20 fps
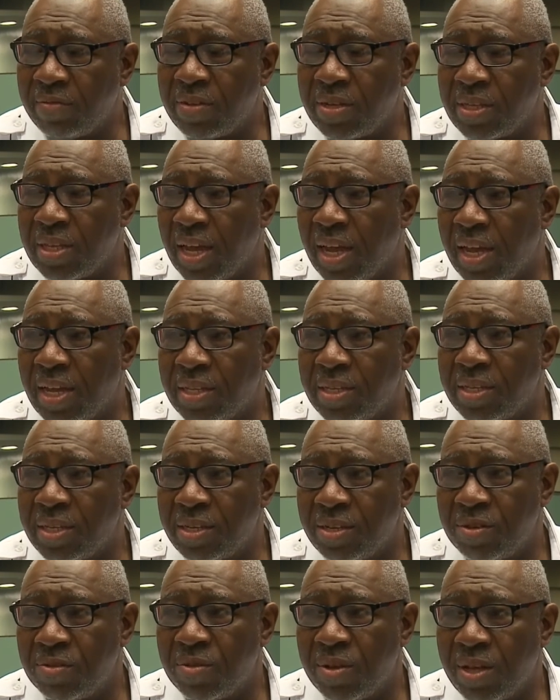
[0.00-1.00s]
today
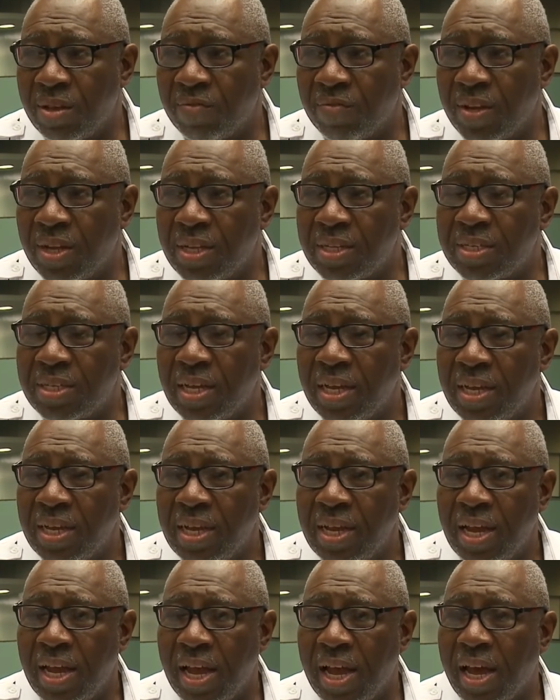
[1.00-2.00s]
until you give us
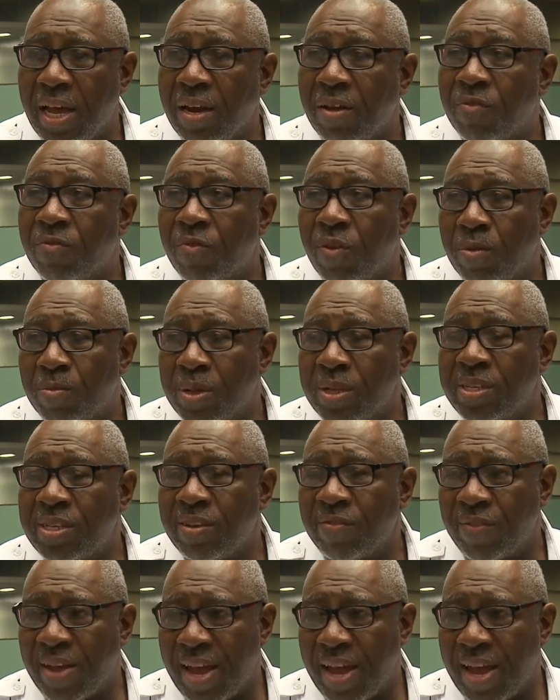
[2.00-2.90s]
an affirmative